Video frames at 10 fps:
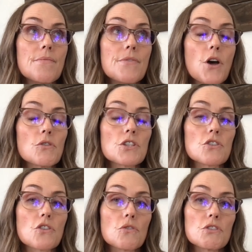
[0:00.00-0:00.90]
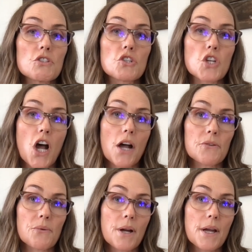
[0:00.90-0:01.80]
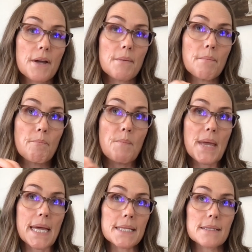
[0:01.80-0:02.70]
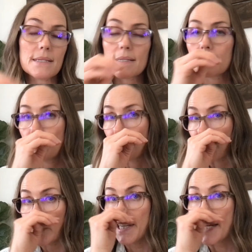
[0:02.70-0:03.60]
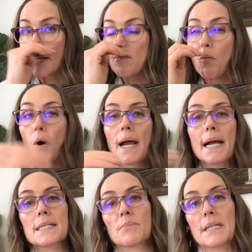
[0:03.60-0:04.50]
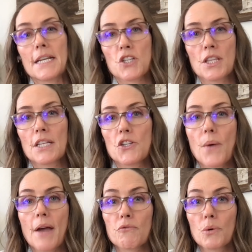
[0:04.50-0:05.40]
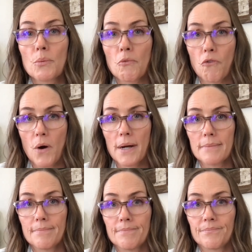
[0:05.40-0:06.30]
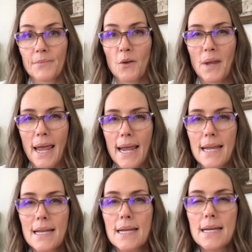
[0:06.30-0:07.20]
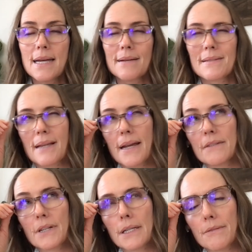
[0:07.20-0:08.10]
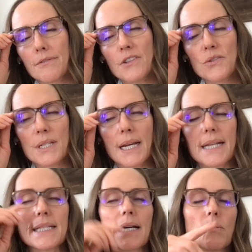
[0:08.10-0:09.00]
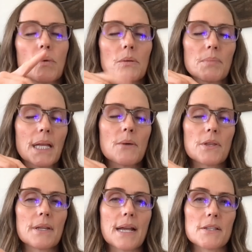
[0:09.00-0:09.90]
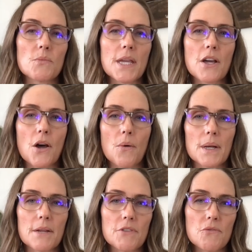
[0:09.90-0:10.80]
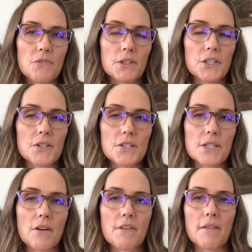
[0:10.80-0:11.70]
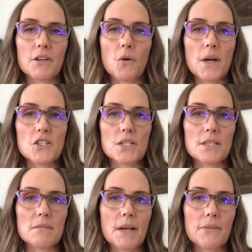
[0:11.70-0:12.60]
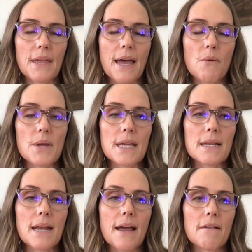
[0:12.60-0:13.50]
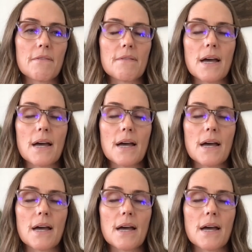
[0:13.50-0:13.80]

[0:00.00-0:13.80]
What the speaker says: those genre bits need more explanation than you have room for. Okay? It's kind of a confusing idea. We'll play with it as we go. And if you feel yourself having questions about that, we can have